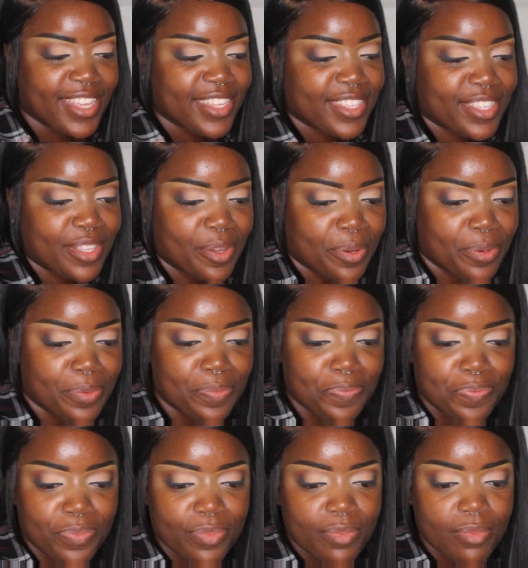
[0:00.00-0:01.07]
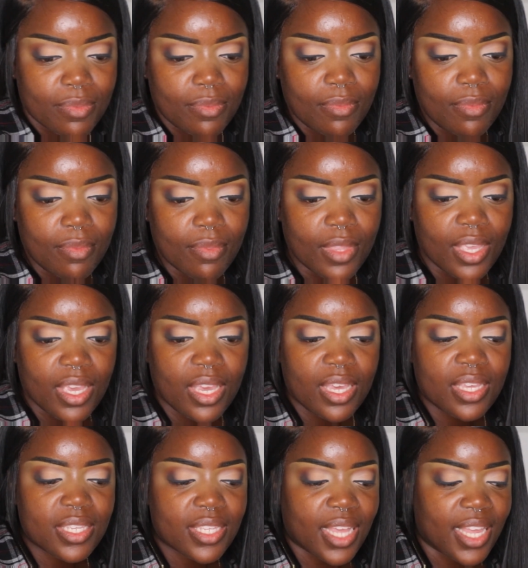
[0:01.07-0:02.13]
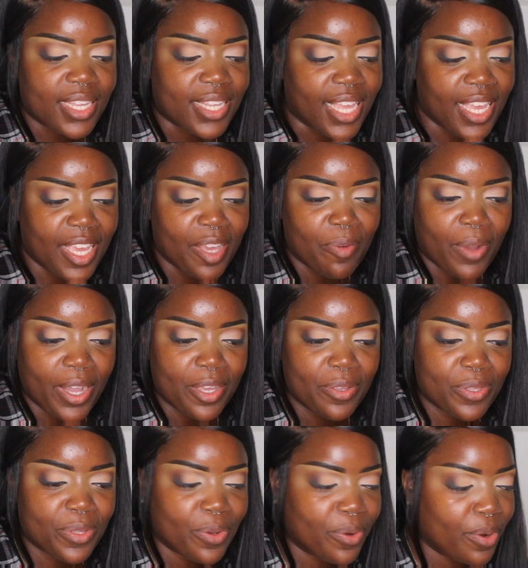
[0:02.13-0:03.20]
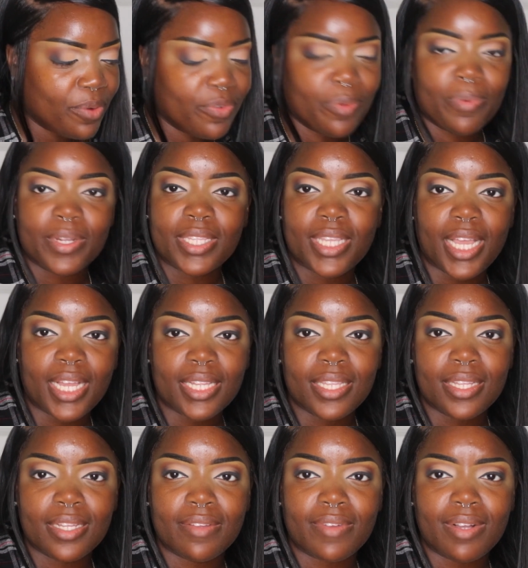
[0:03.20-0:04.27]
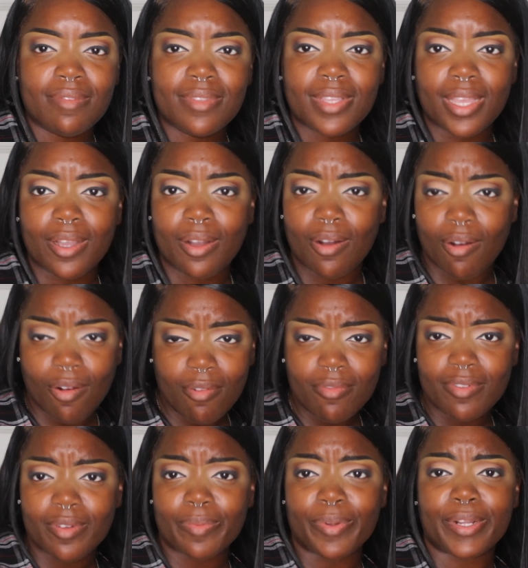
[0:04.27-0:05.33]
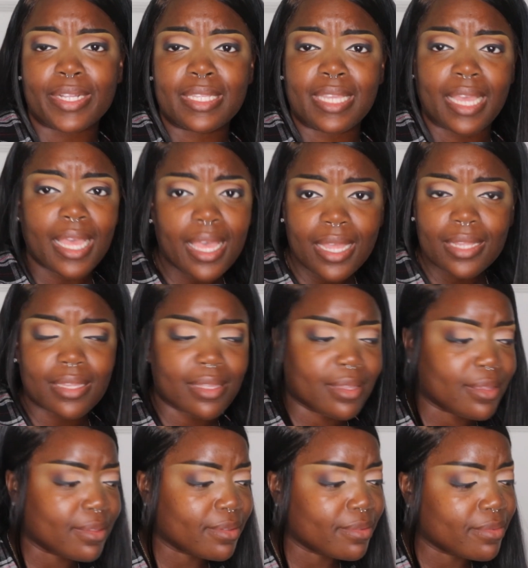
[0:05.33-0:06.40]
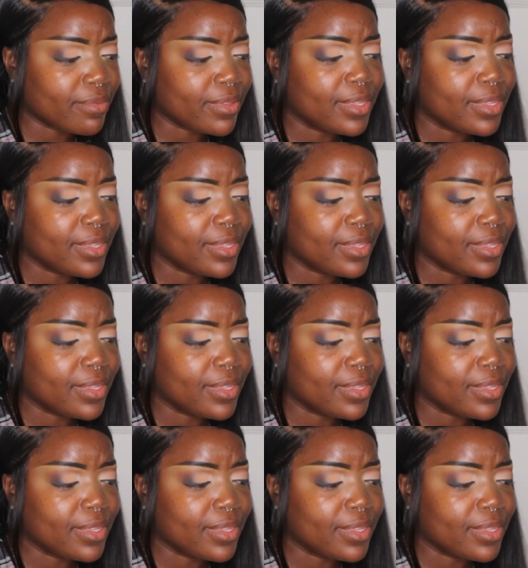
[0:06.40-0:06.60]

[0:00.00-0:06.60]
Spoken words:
So he's like, dang, why are you so overprotective? I was like, overprotective?